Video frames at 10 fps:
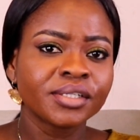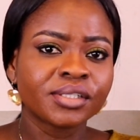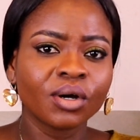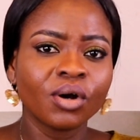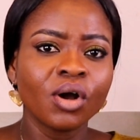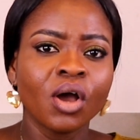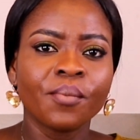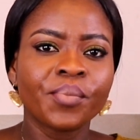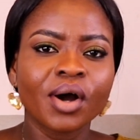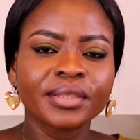So,
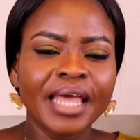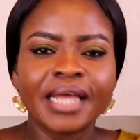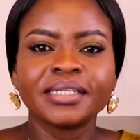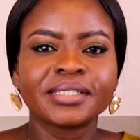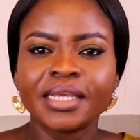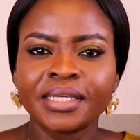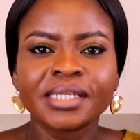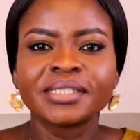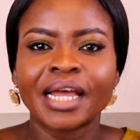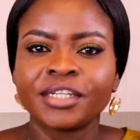but then is
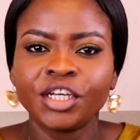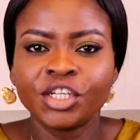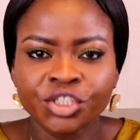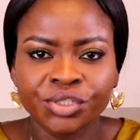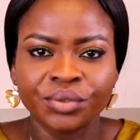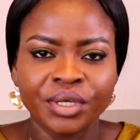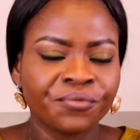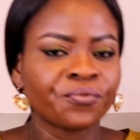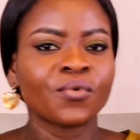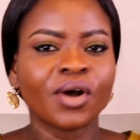it an issue
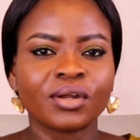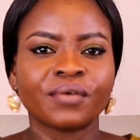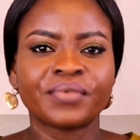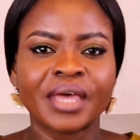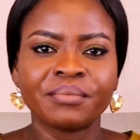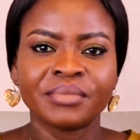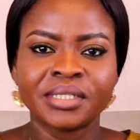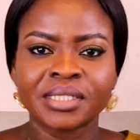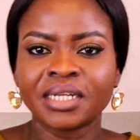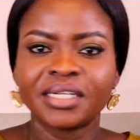if one of them
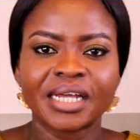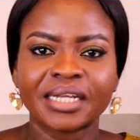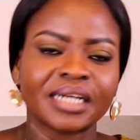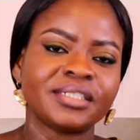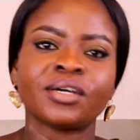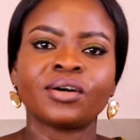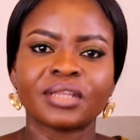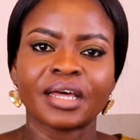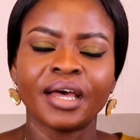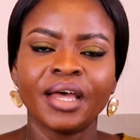is cleaner than the
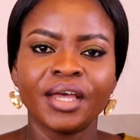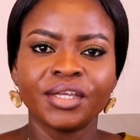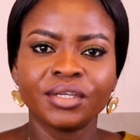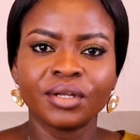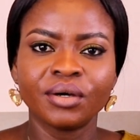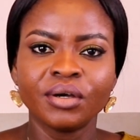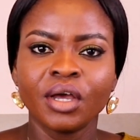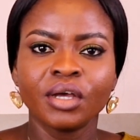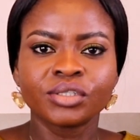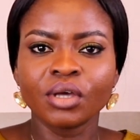other? You know,
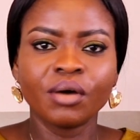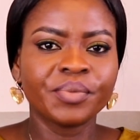so